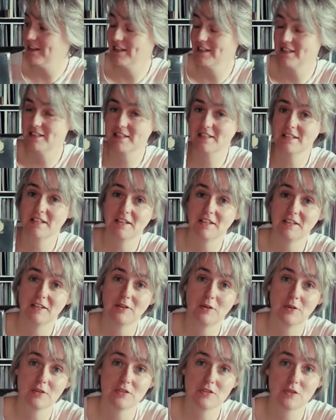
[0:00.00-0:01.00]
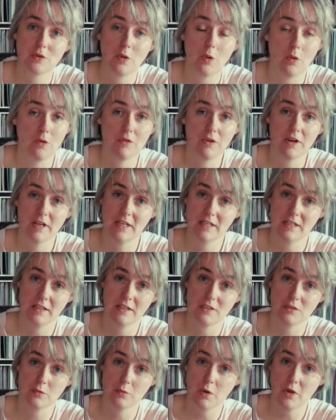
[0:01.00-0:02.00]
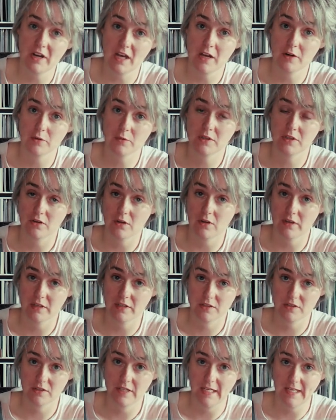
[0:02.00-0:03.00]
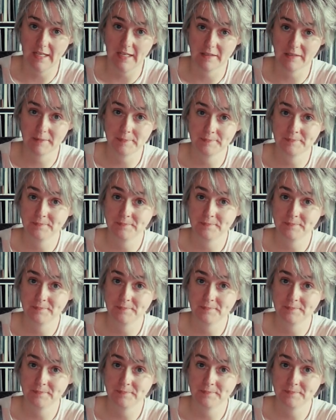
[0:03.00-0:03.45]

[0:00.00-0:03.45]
It's also over at least $100 to get.